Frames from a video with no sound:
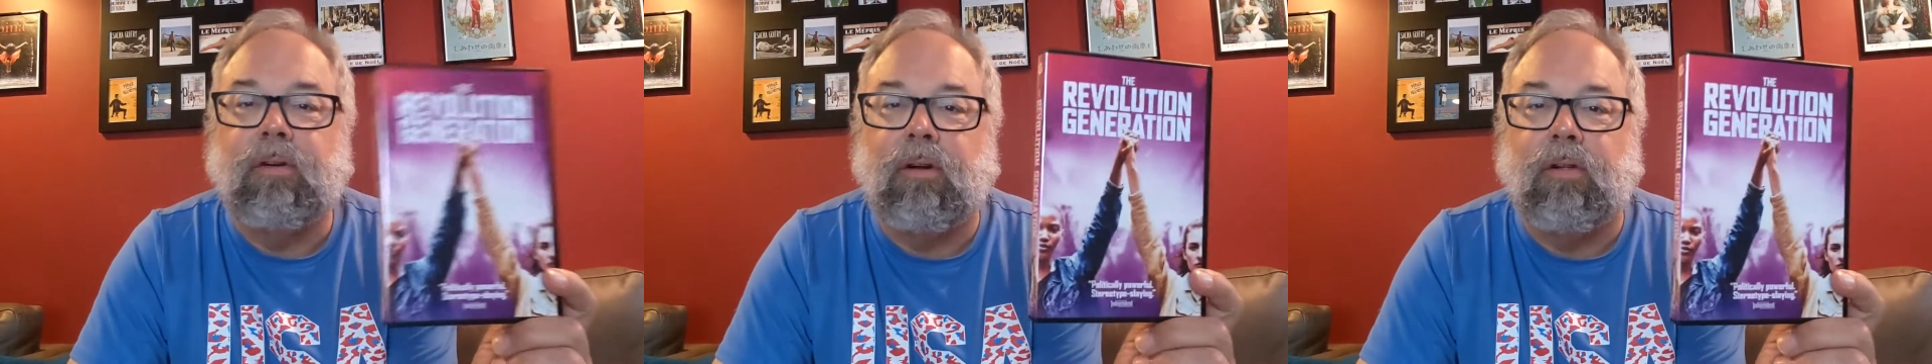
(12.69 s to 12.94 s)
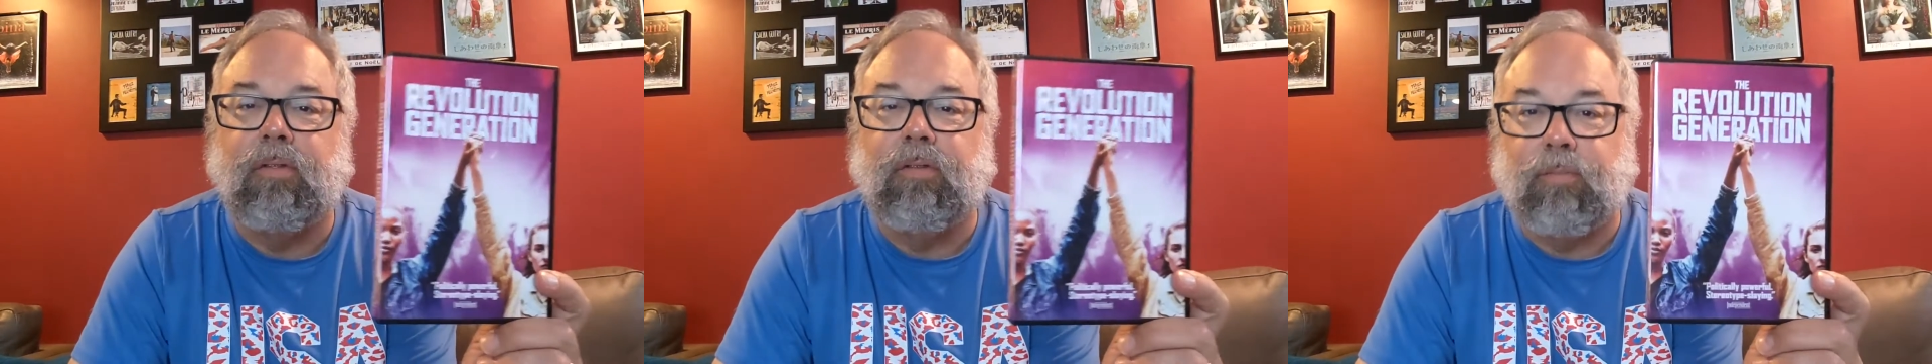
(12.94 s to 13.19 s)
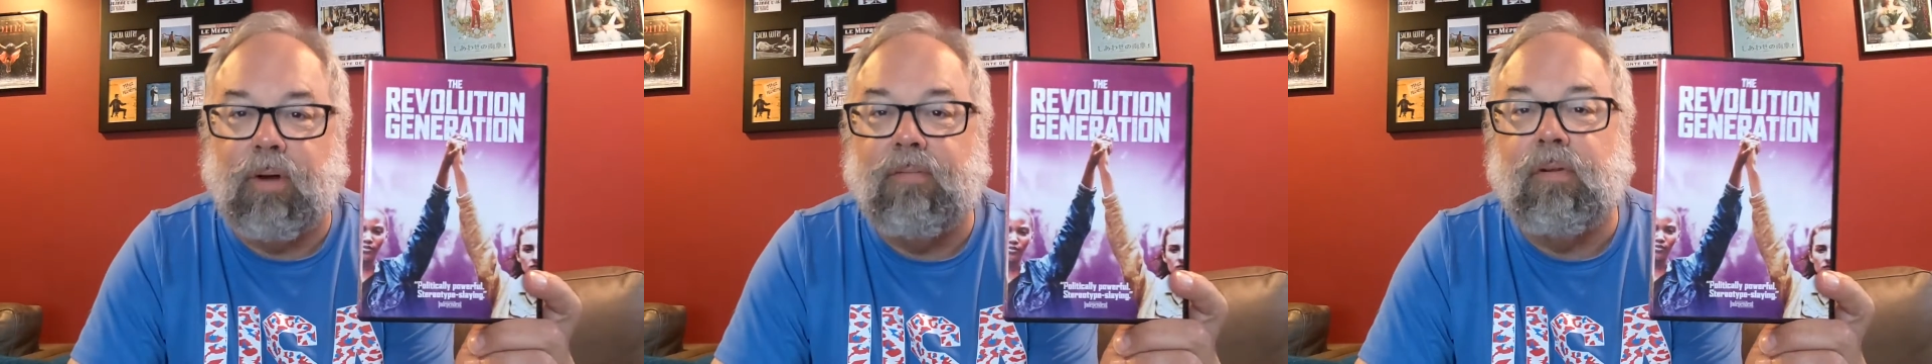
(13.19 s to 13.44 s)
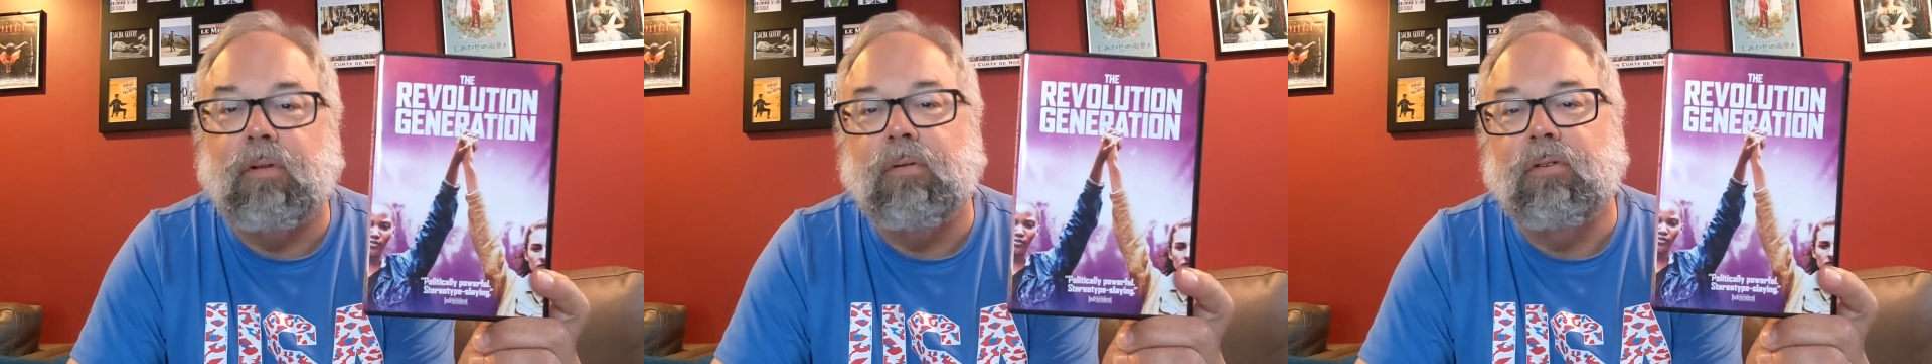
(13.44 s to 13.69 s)
called The
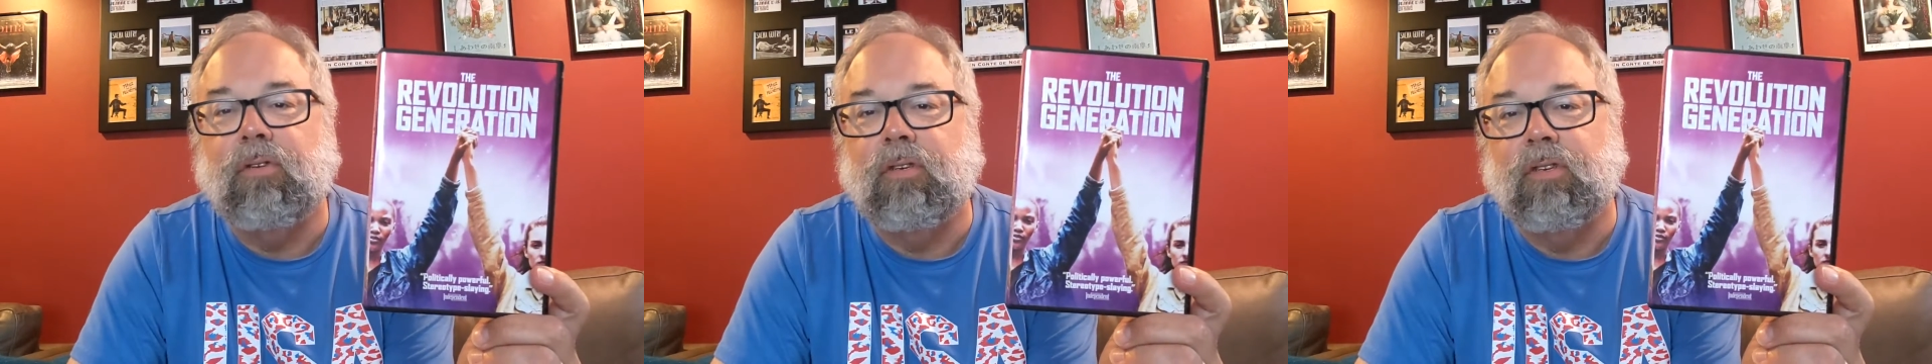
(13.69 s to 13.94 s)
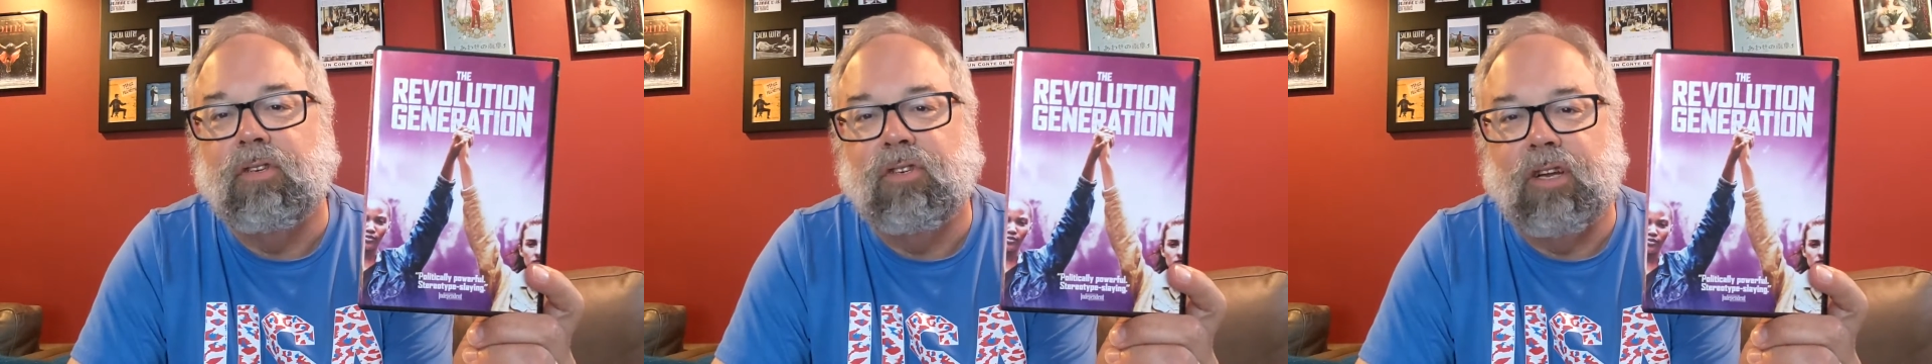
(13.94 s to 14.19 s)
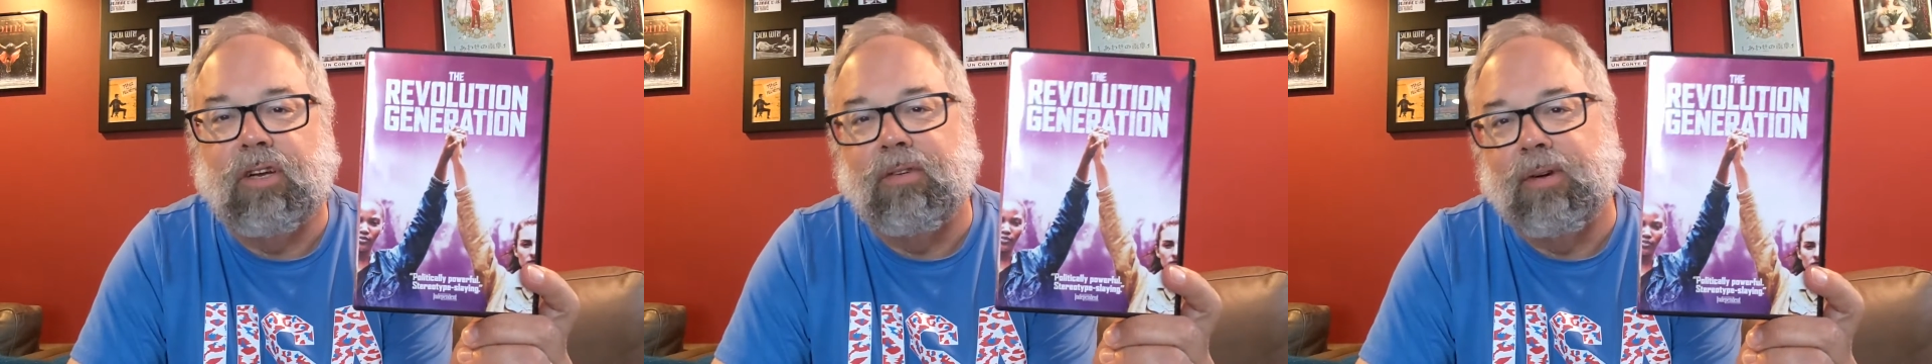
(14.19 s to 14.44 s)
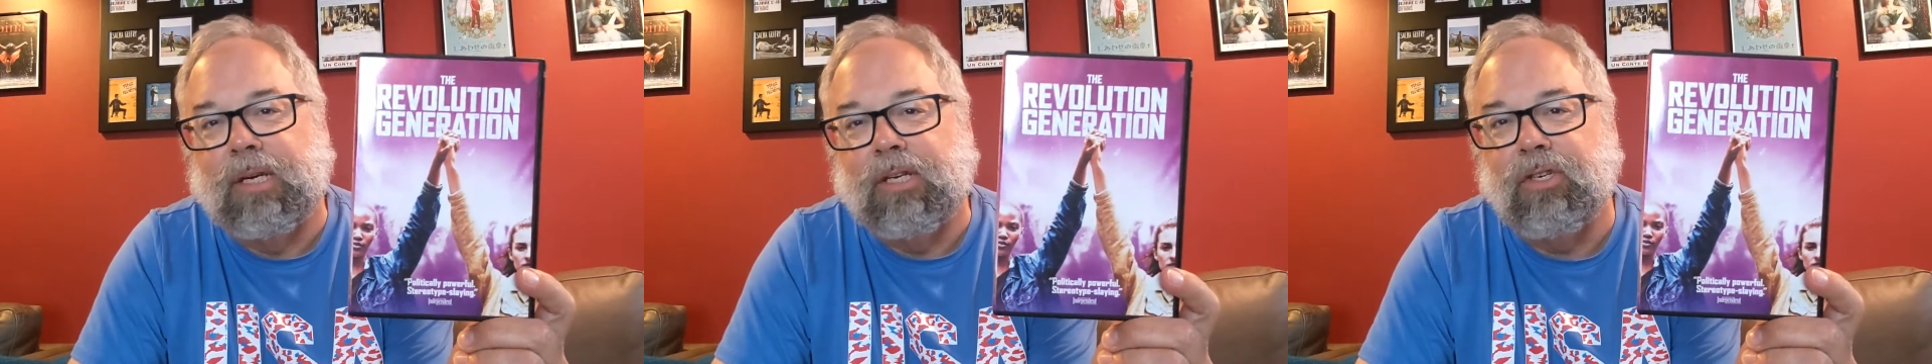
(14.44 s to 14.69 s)
Revolution
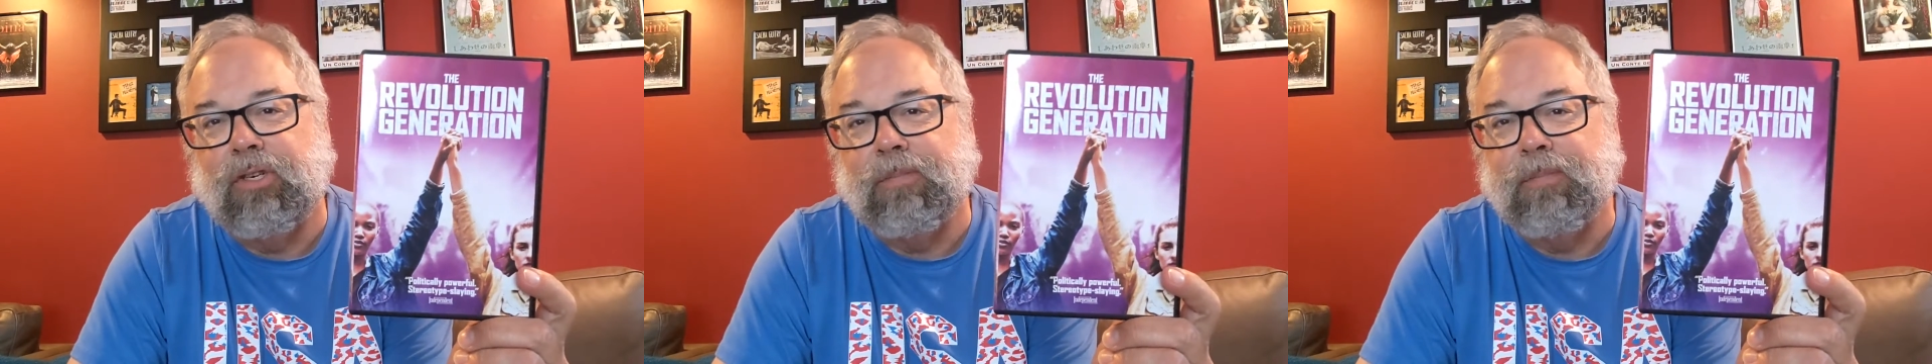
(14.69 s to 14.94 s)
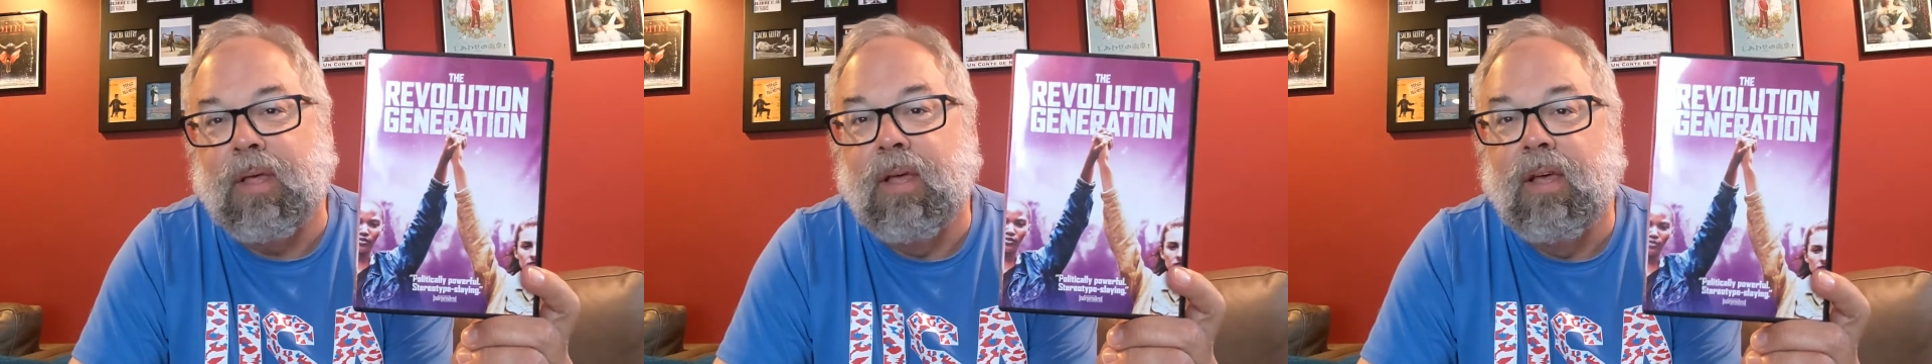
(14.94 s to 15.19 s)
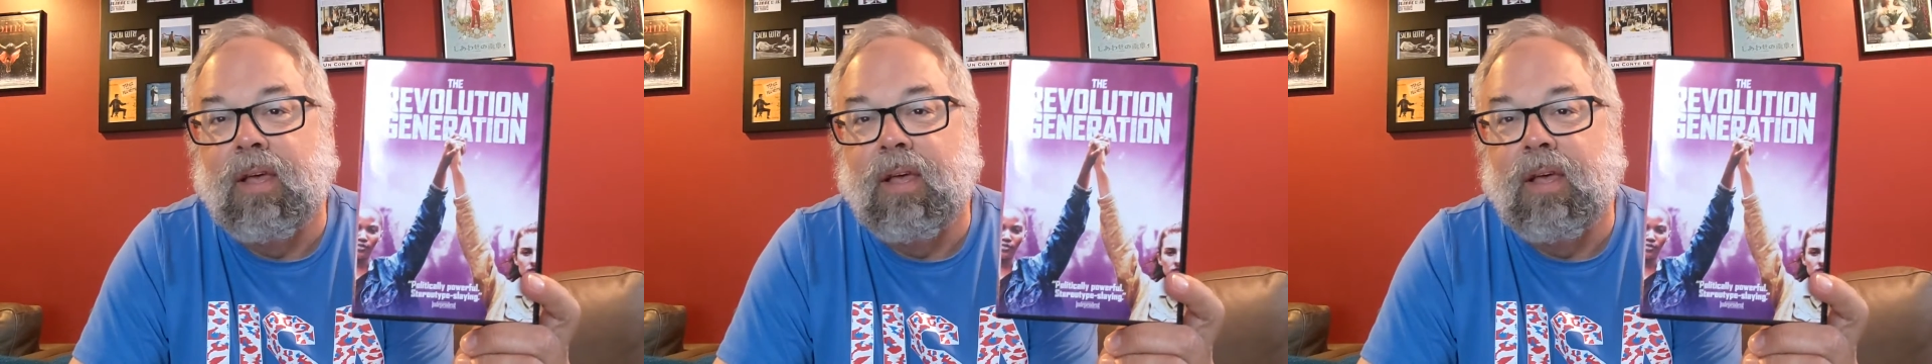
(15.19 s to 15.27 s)
Generation.